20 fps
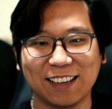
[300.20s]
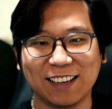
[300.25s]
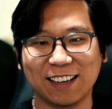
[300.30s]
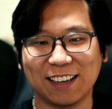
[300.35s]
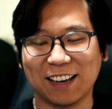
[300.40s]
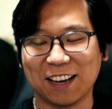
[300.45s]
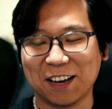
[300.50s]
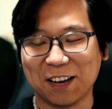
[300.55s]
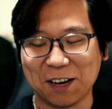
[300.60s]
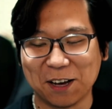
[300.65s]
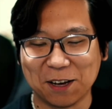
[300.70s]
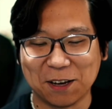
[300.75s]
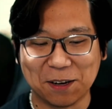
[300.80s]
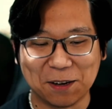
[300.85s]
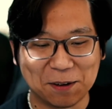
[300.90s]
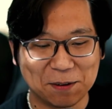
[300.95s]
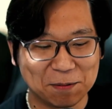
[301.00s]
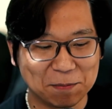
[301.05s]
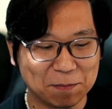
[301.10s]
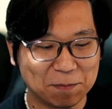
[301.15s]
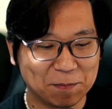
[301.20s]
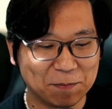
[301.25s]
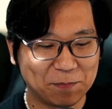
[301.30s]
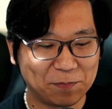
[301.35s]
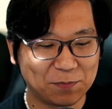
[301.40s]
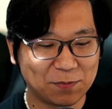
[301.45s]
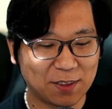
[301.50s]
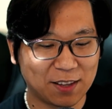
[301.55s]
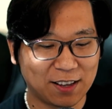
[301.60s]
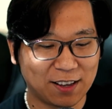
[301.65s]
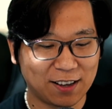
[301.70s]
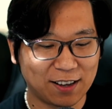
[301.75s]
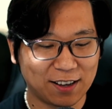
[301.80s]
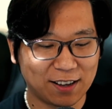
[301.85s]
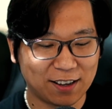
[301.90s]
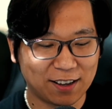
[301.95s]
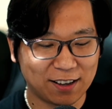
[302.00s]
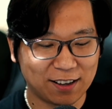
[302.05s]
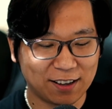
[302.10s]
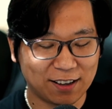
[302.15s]
um,
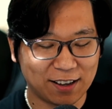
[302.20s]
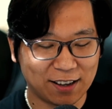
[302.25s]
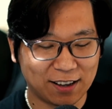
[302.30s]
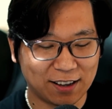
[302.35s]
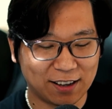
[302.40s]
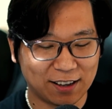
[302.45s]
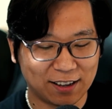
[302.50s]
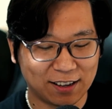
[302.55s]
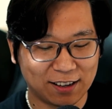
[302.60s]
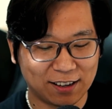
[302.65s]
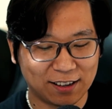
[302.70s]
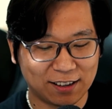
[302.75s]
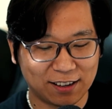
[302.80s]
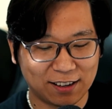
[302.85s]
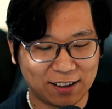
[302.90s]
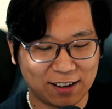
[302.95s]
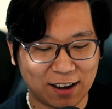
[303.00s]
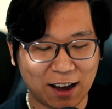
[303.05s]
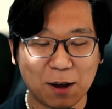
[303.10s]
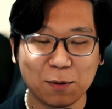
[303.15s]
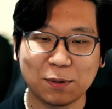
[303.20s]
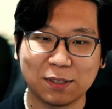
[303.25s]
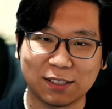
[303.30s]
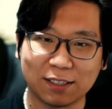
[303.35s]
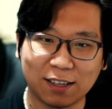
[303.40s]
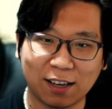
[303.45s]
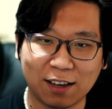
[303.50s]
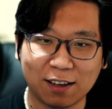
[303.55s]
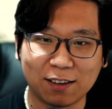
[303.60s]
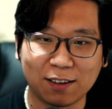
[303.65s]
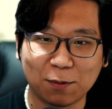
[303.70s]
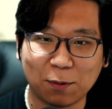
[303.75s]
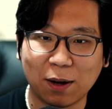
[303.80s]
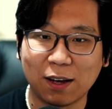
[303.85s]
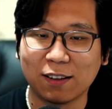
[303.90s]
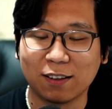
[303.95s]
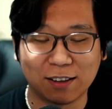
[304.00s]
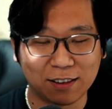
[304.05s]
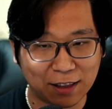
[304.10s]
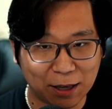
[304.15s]

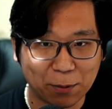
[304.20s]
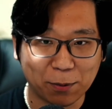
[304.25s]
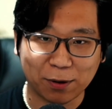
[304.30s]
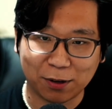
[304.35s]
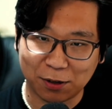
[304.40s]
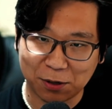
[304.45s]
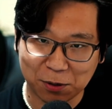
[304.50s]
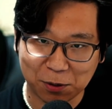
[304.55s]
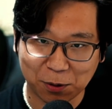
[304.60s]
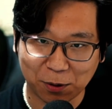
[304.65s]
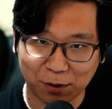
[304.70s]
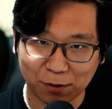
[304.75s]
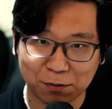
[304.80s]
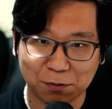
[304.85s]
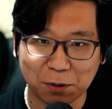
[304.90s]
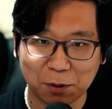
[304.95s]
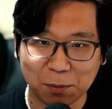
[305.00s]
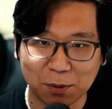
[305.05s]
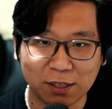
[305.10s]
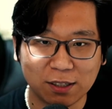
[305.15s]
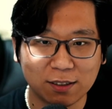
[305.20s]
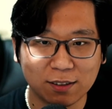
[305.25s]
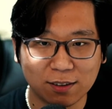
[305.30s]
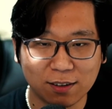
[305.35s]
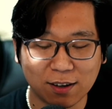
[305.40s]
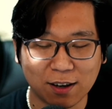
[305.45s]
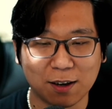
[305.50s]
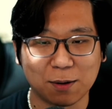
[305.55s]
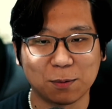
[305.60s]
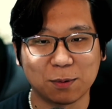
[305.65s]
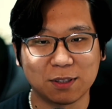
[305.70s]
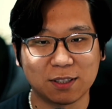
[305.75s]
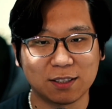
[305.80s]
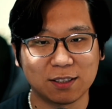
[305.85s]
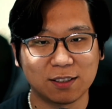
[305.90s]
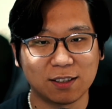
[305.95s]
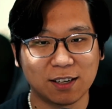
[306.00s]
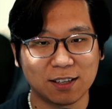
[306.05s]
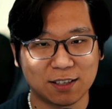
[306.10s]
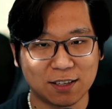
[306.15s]
while they were in New York filming, I was
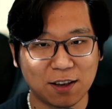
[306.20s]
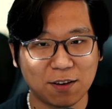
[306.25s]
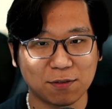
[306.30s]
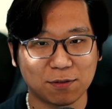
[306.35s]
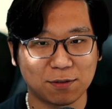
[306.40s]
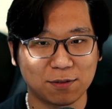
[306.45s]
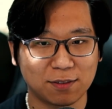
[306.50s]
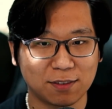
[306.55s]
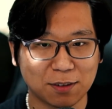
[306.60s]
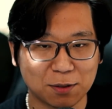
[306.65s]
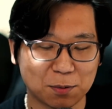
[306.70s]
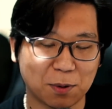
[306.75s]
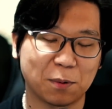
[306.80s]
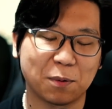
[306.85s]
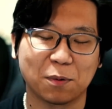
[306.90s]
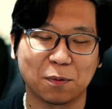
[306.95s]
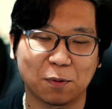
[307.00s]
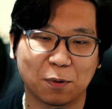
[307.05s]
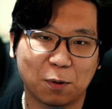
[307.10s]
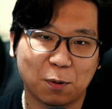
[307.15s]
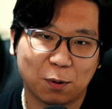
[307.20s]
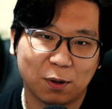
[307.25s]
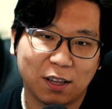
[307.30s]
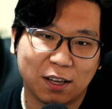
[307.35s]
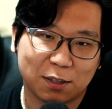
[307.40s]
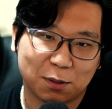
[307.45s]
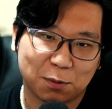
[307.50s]
in SF. That's why we didn't record last